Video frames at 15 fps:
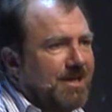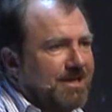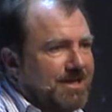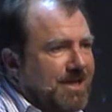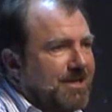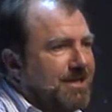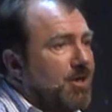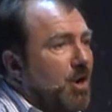
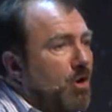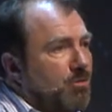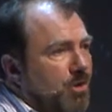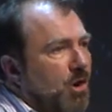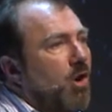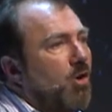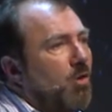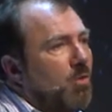did go the
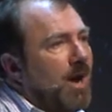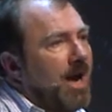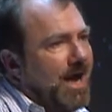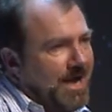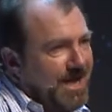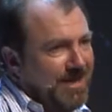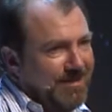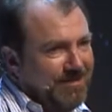whole
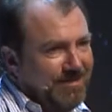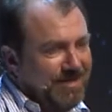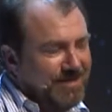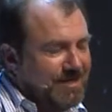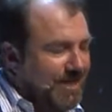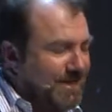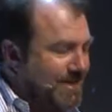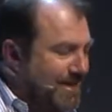way, as
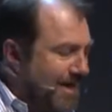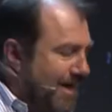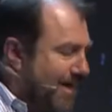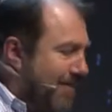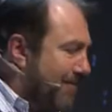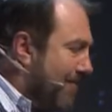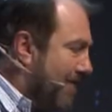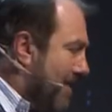they say.
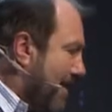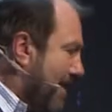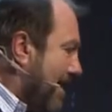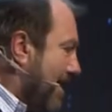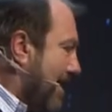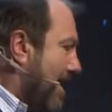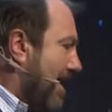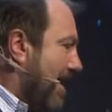
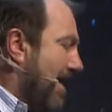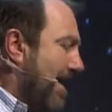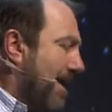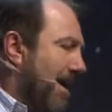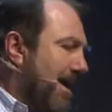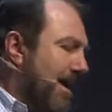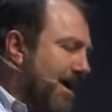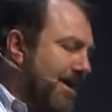
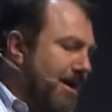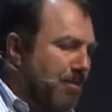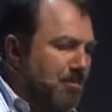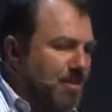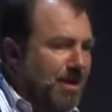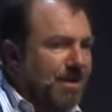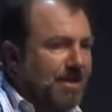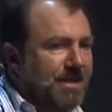A
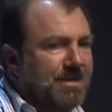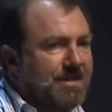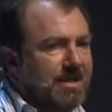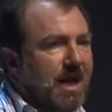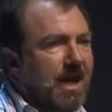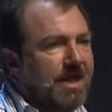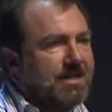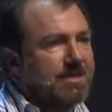company that
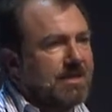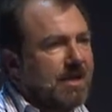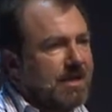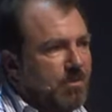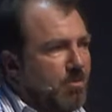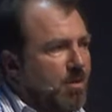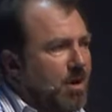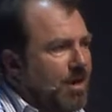I started
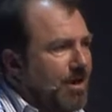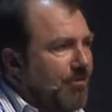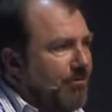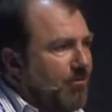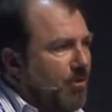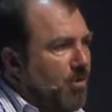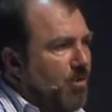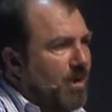working
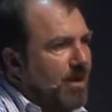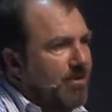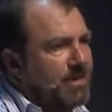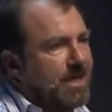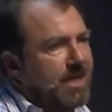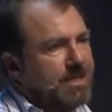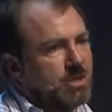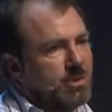for when I was
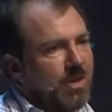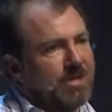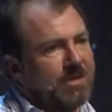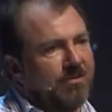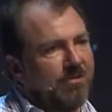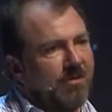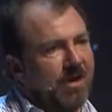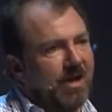aged
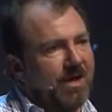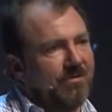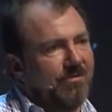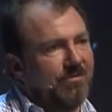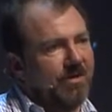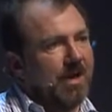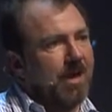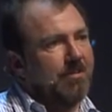25,
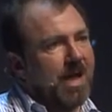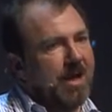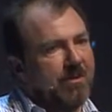and I'm now